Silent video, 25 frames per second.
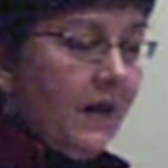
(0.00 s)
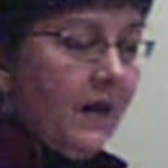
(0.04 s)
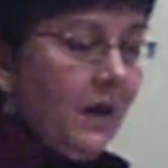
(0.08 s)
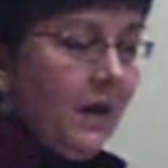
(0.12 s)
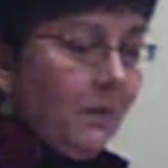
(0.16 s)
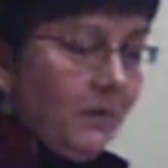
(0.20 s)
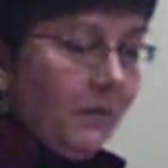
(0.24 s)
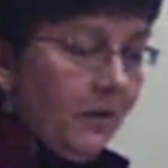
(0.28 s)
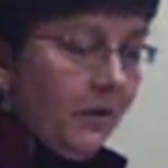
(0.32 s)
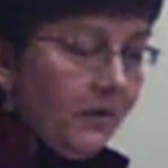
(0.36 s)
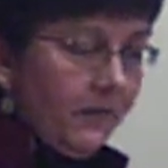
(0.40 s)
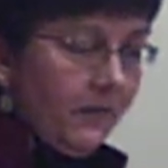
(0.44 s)

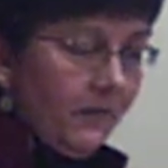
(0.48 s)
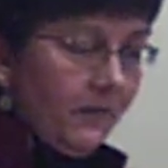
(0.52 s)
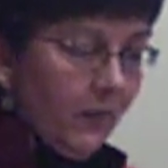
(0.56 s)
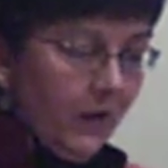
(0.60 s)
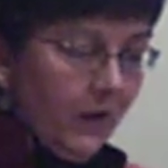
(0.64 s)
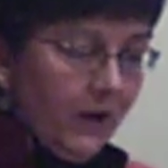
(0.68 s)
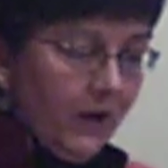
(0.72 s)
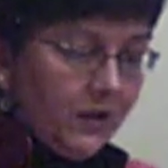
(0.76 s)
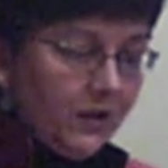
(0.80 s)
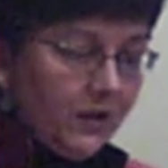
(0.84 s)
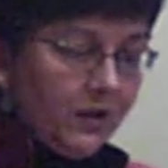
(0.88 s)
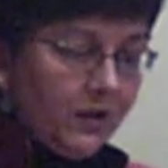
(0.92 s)
both of
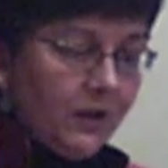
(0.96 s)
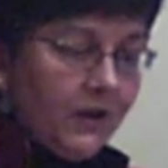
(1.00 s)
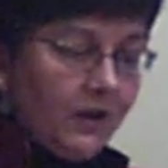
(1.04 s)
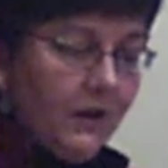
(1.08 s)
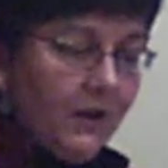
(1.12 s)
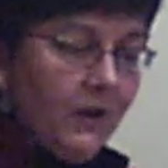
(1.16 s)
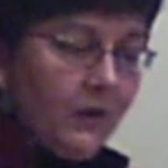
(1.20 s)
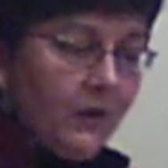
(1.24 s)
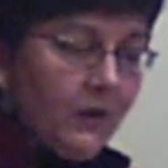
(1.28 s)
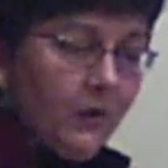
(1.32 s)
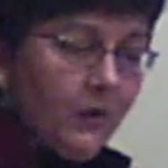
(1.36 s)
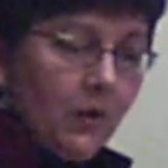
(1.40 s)
which
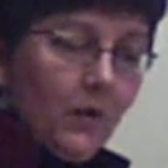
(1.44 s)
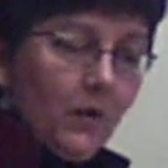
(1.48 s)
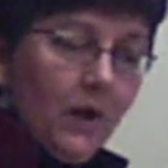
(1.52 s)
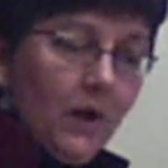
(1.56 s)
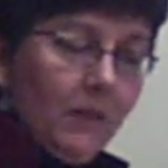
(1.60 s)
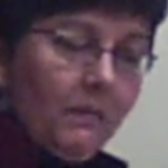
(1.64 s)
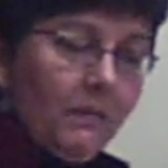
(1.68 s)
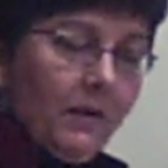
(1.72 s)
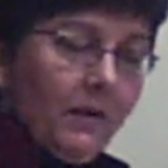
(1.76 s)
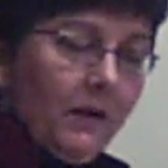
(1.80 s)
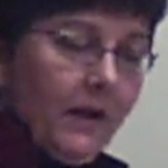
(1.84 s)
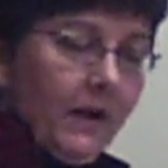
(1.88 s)
grew
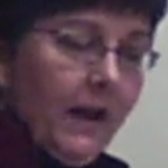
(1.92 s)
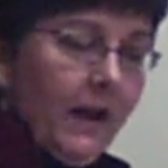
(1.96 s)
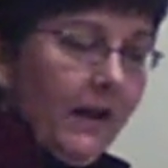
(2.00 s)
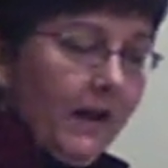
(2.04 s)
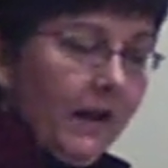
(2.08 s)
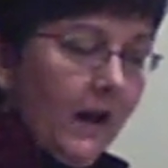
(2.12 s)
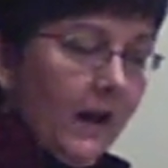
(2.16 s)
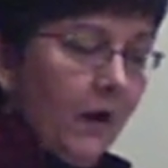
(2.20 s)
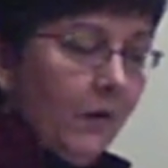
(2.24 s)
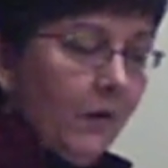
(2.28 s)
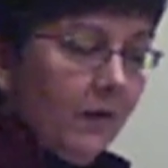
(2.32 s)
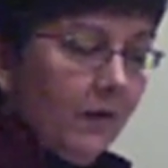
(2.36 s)
up and
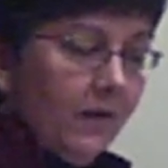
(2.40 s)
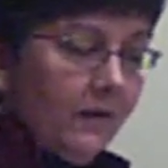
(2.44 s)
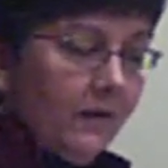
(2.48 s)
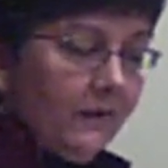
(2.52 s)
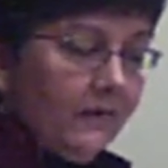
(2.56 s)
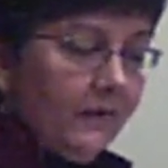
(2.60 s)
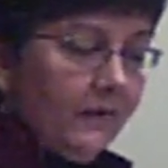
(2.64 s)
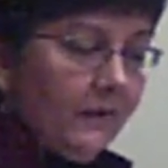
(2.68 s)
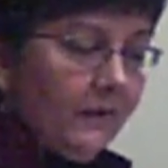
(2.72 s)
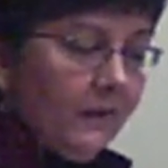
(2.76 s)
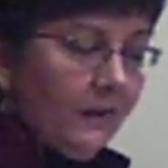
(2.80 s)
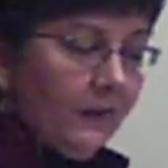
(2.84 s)
out of
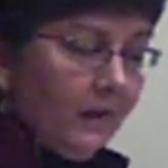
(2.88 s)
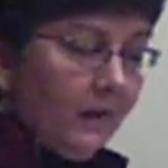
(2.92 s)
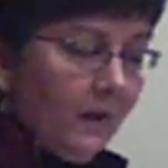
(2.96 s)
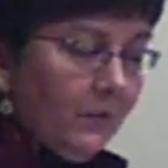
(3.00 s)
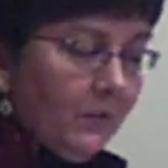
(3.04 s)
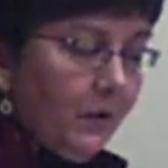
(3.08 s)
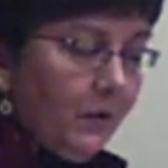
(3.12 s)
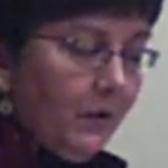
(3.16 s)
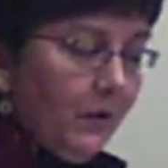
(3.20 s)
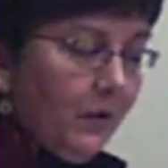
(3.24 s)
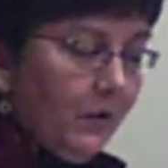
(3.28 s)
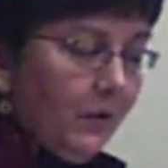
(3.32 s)

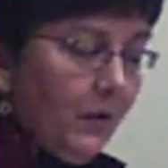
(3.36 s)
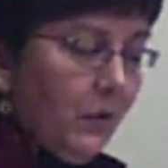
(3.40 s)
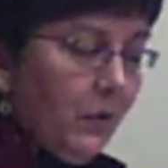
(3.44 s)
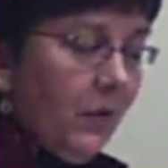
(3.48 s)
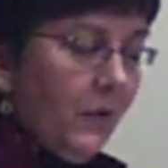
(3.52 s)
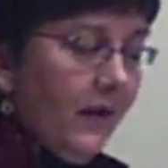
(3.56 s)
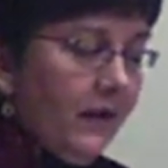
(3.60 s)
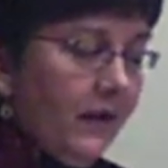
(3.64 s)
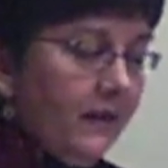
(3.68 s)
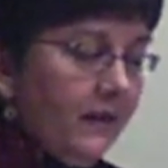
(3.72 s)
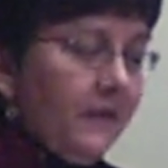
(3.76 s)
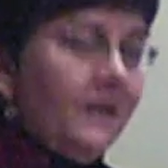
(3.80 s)
liberal New
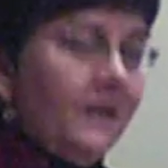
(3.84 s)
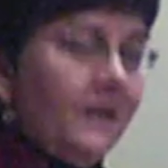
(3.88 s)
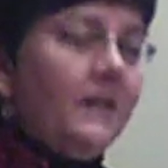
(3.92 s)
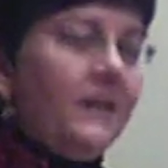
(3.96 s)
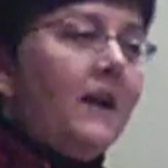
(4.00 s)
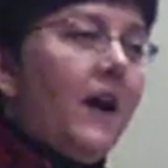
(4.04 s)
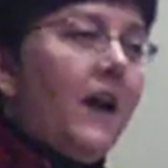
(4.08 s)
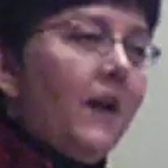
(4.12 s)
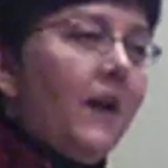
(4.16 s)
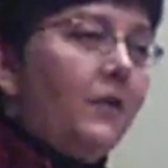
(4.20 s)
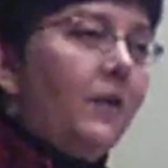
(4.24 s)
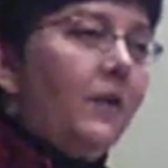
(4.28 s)
England
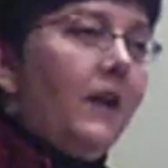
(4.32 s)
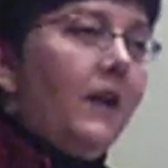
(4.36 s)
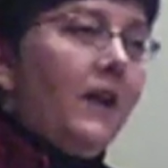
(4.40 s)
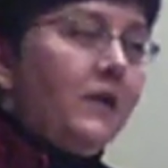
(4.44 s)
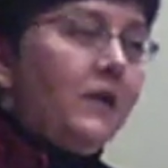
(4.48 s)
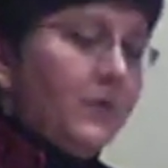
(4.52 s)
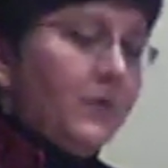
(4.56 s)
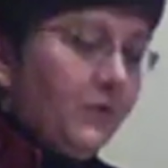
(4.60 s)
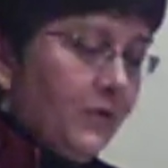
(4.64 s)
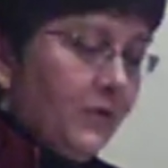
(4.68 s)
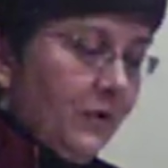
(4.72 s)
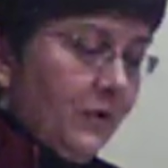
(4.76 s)

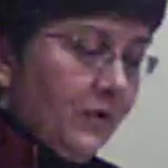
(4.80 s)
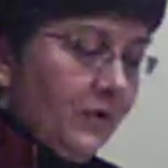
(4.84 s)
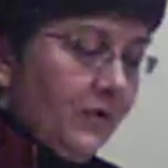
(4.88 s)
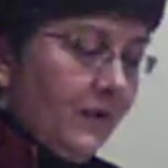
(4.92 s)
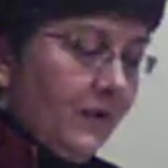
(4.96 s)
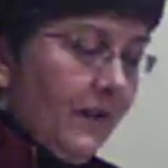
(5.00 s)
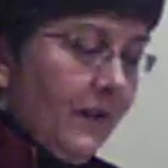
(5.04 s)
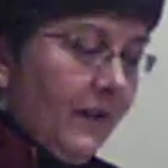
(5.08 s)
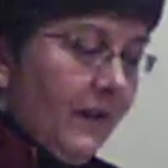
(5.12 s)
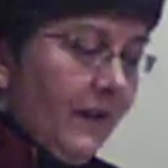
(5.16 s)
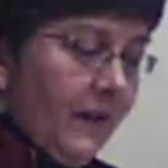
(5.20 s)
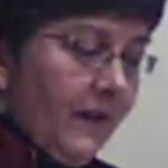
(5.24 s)
congregational
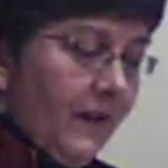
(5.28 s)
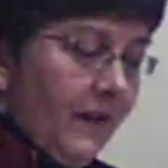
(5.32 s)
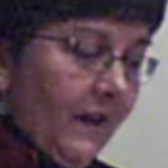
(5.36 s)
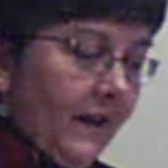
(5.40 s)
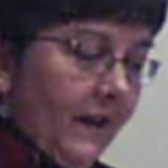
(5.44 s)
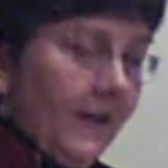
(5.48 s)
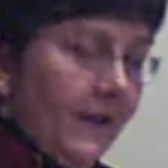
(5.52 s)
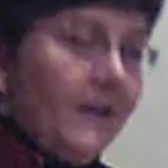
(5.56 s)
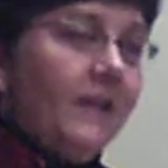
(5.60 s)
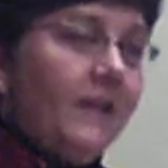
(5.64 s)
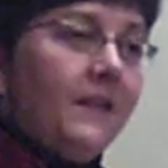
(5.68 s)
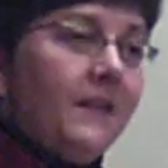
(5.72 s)
Christianity
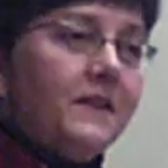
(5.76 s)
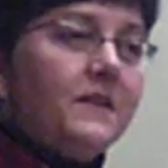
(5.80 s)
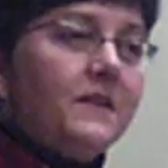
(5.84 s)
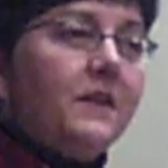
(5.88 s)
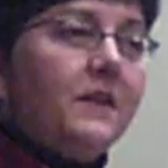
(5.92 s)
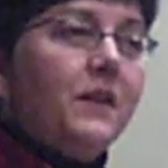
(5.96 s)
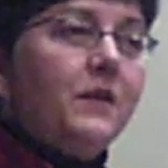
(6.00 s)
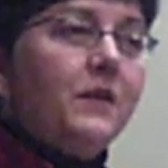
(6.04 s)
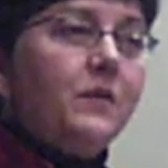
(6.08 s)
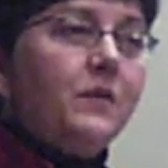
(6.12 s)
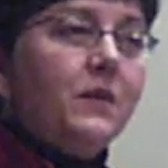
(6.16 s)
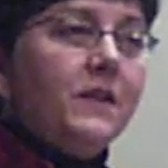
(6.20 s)
in this
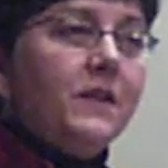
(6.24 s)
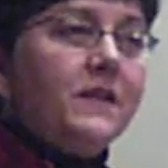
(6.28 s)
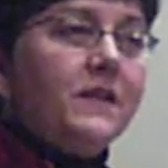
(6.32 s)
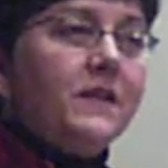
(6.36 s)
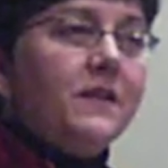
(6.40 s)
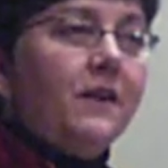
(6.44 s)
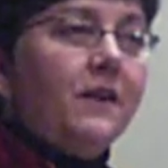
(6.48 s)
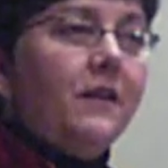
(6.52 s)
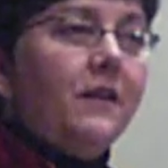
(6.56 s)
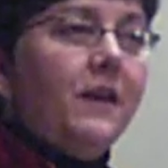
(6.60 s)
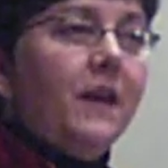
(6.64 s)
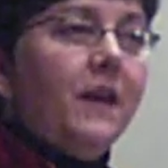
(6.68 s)
country
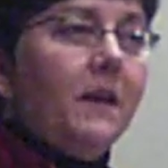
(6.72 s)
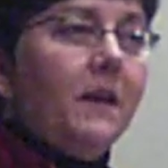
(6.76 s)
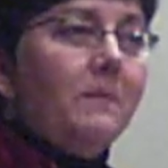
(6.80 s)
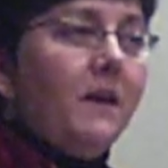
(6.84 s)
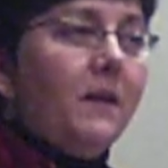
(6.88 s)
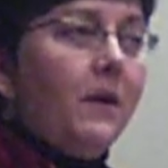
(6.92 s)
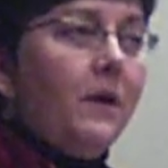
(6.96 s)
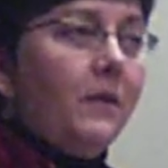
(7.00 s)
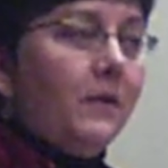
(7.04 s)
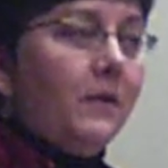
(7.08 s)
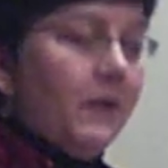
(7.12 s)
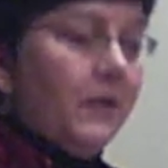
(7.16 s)
starting in
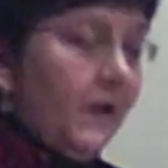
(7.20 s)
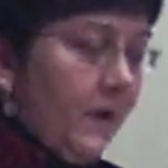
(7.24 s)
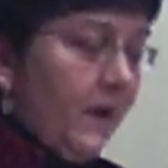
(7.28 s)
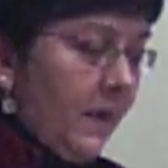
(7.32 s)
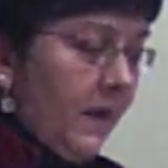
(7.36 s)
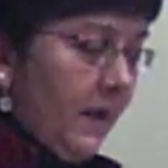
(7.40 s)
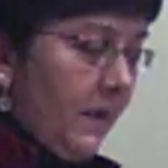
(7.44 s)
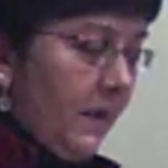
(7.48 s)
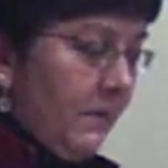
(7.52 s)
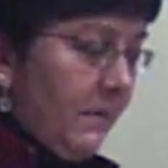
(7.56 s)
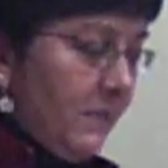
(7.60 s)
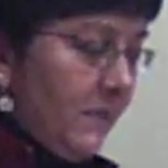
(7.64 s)
about
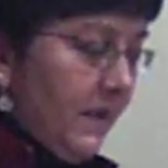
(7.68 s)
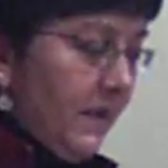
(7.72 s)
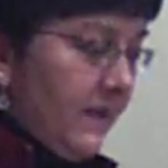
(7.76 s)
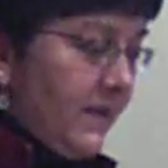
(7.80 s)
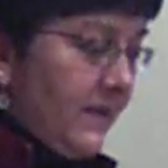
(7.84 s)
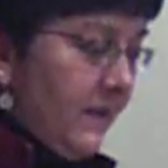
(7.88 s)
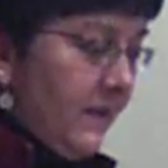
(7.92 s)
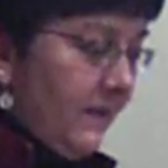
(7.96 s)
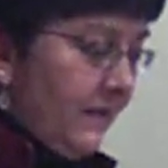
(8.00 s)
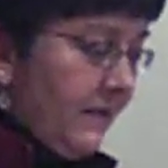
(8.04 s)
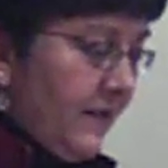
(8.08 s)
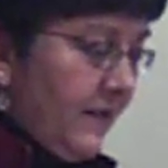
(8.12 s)
the
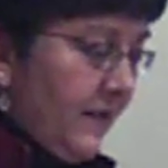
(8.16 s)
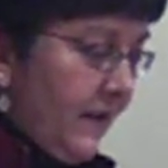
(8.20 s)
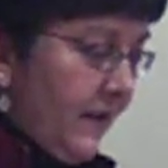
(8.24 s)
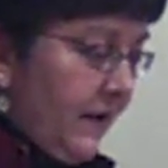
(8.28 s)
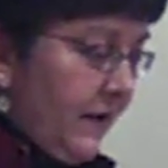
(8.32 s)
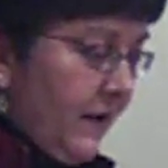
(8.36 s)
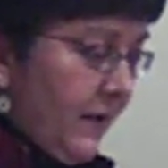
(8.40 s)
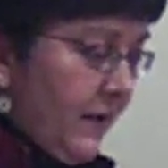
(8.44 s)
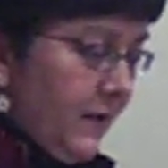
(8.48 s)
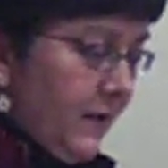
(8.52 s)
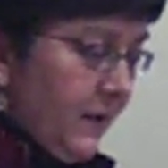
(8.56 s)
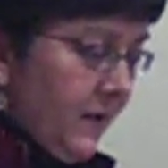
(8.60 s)

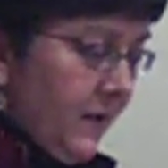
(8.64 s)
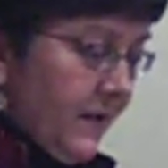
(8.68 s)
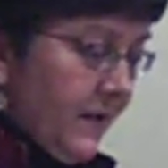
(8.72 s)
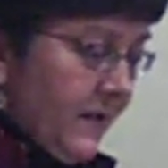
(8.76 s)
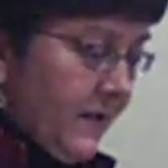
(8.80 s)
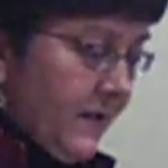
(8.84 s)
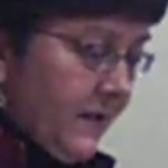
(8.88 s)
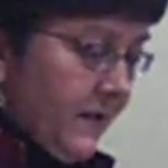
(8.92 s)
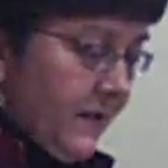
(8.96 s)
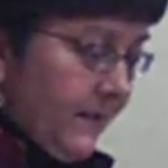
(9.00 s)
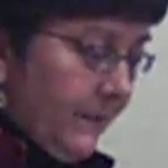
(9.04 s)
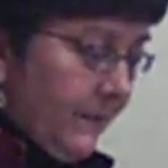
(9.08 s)
mid-1700s.